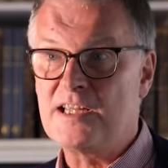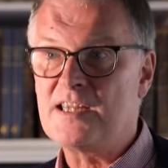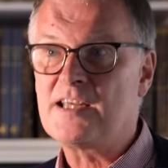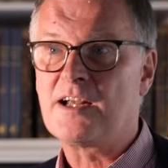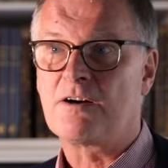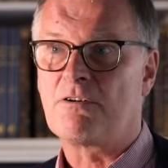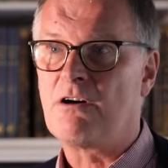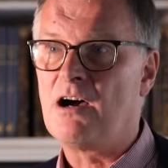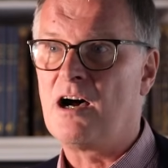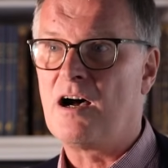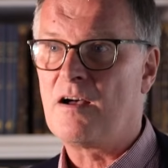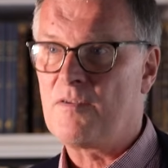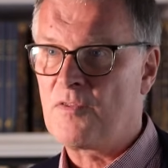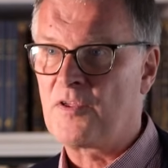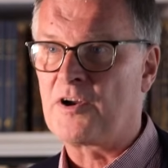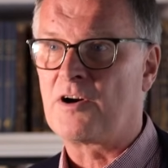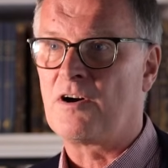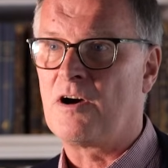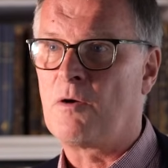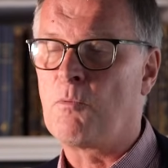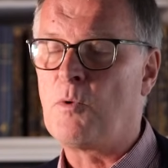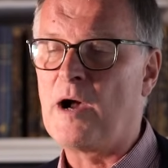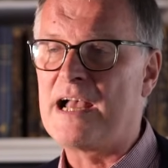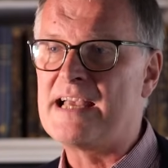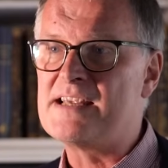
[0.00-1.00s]
there
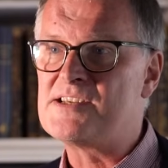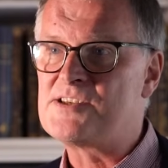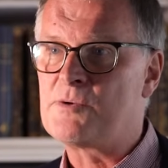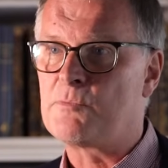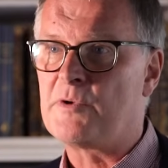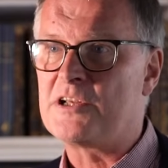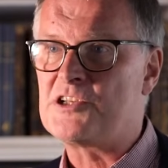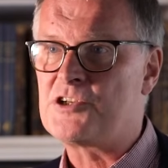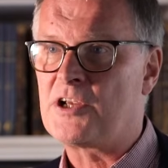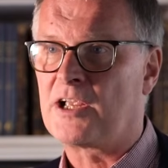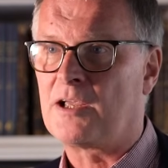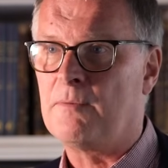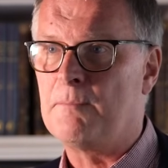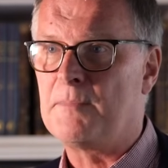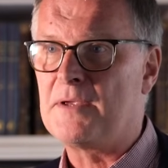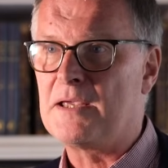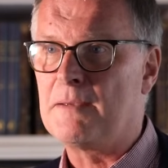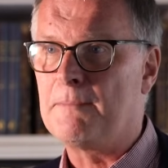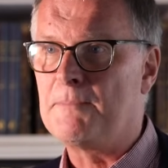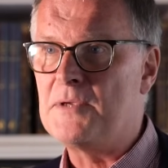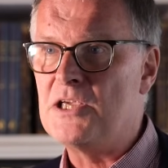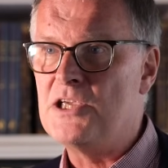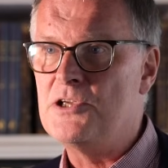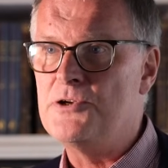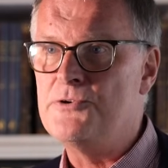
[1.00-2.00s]
are ways in which it can be
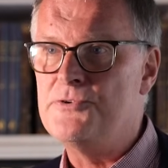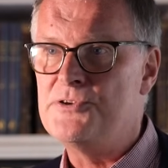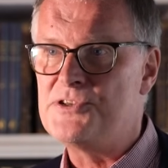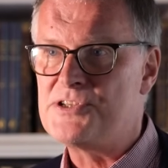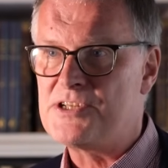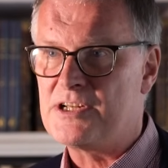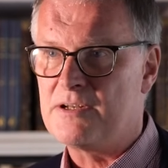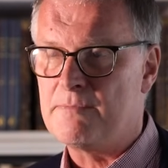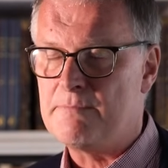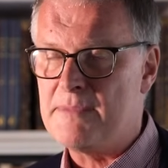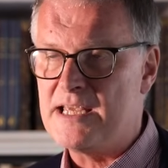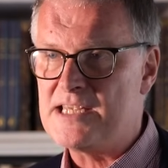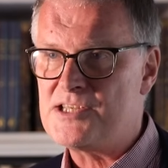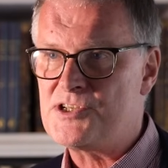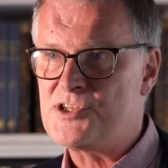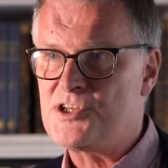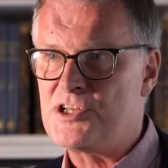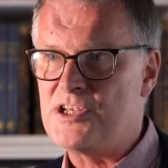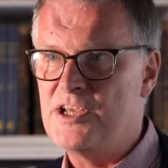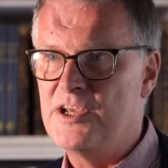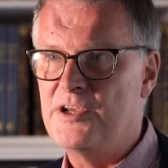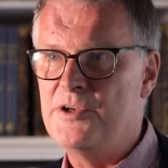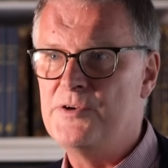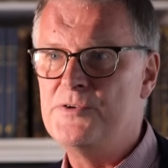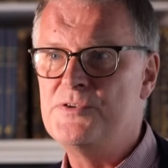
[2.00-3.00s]
abused and
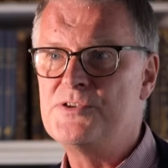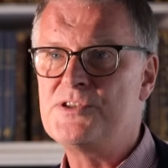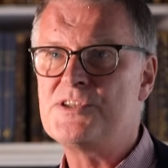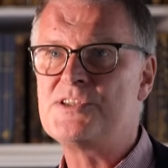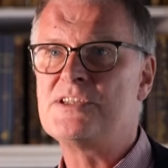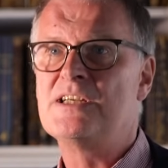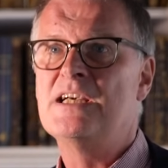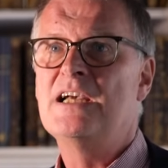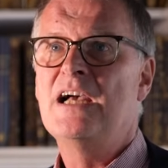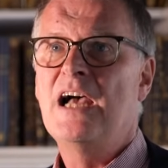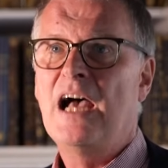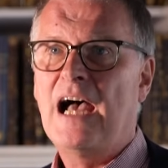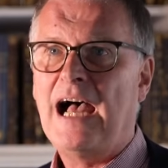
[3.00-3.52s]
misused.